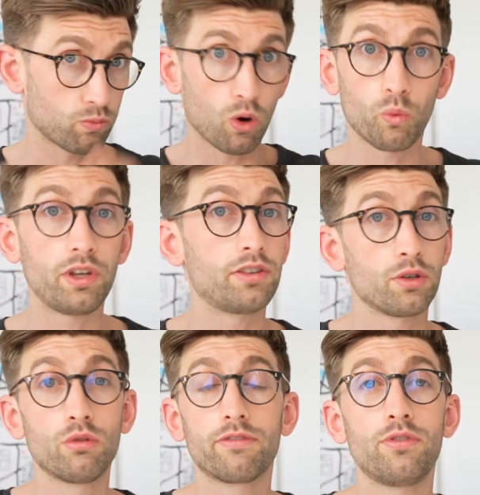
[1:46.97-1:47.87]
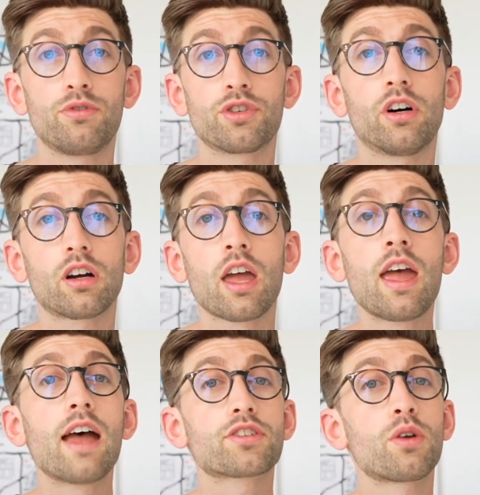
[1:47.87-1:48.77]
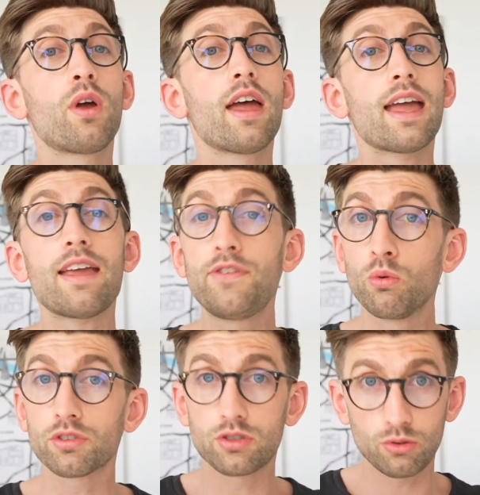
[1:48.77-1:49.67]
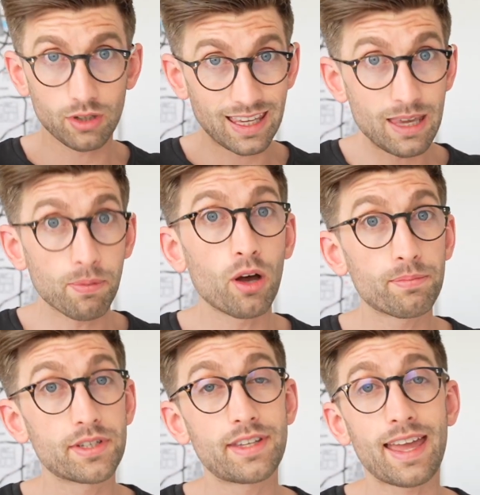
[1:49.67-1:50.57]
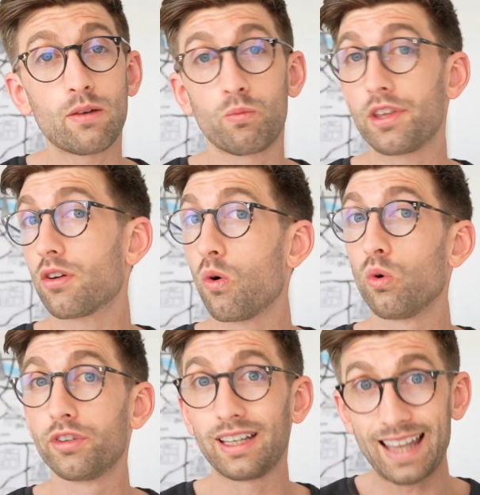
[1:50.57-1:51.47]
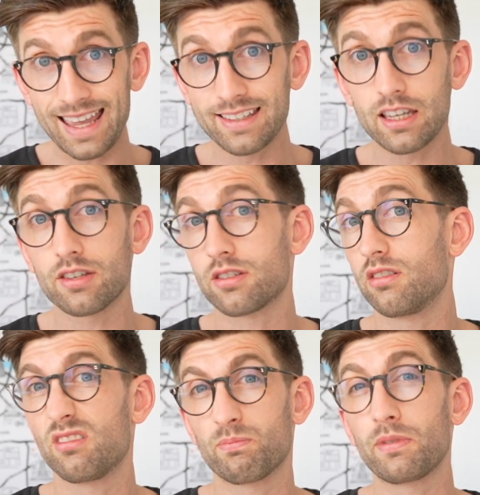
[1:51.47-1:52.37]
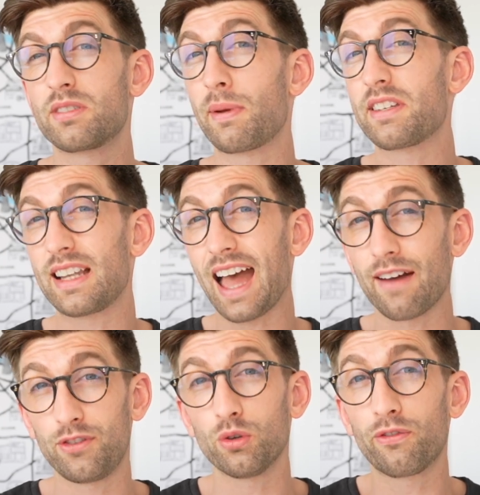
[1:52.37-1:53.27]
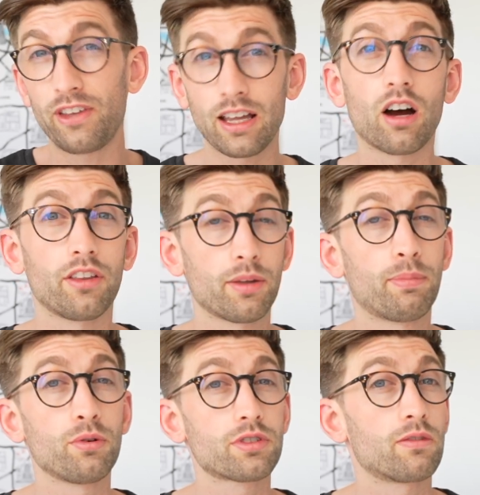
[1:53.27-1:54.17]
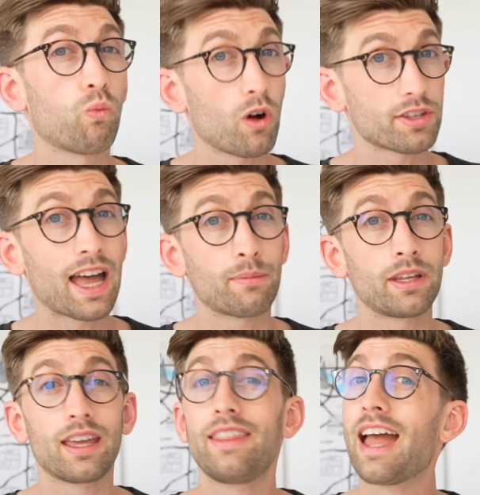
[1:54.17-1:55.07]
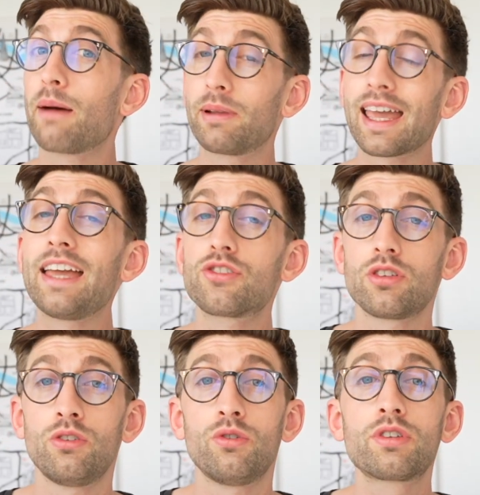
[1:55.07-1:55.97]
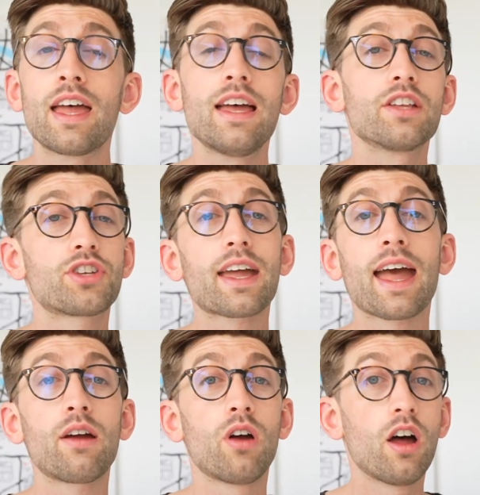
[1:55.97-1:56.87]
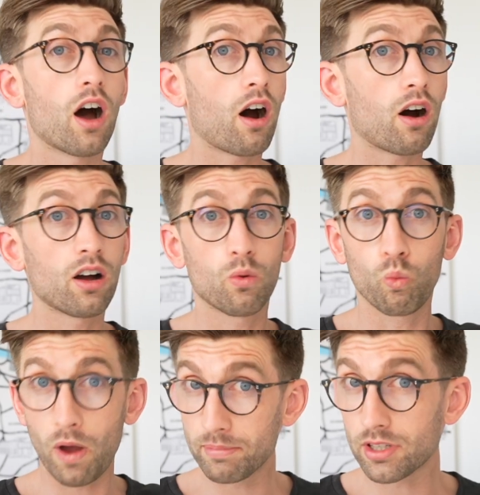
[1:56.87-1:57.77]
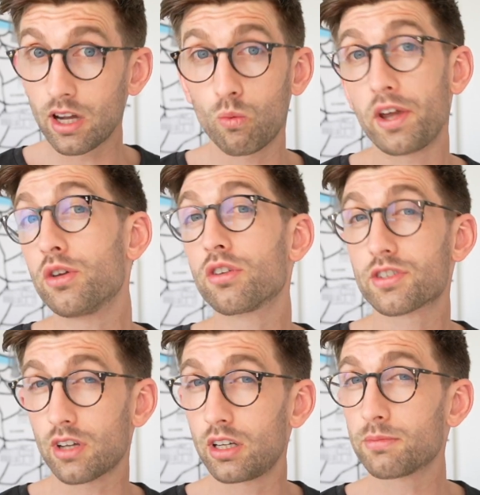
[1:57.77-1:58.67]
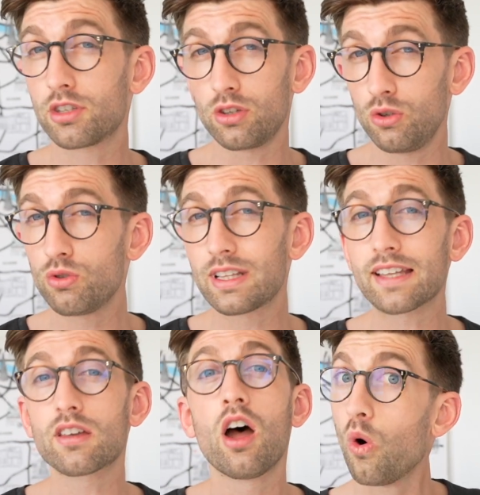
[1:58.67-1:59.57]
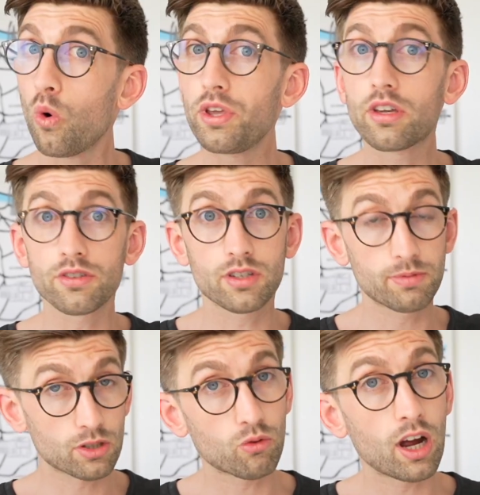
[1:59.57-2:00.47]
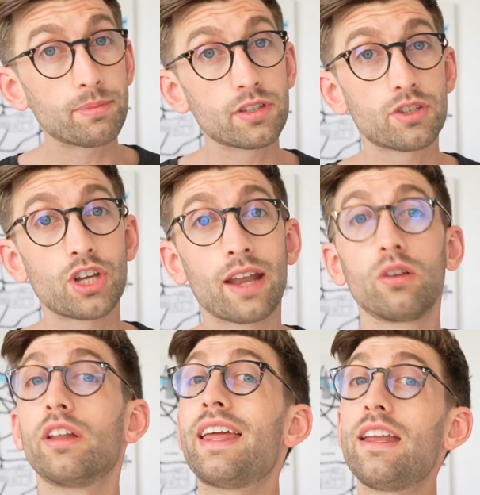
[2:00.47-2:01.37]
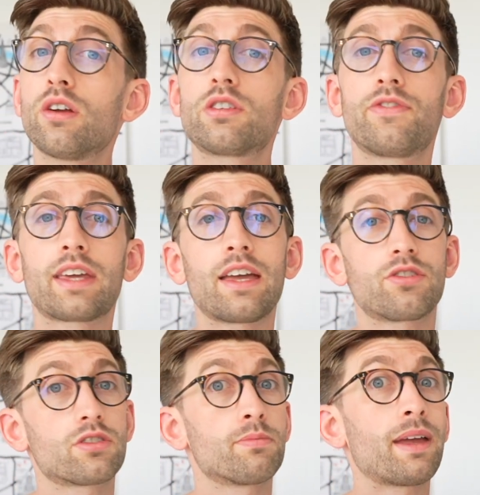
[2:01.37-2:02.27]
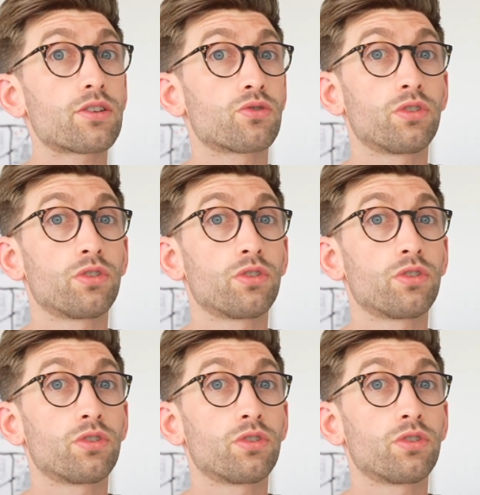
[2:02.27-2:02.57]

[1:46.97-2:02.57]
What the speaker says: what we do at FutureDoc. So if you want to keep up to date with all the latest and basically have your finger on the pulse of what's happening in the application news, check out our website where you can sign up to the newsletter, or you can subscribe to the channel and hit notifications to make sure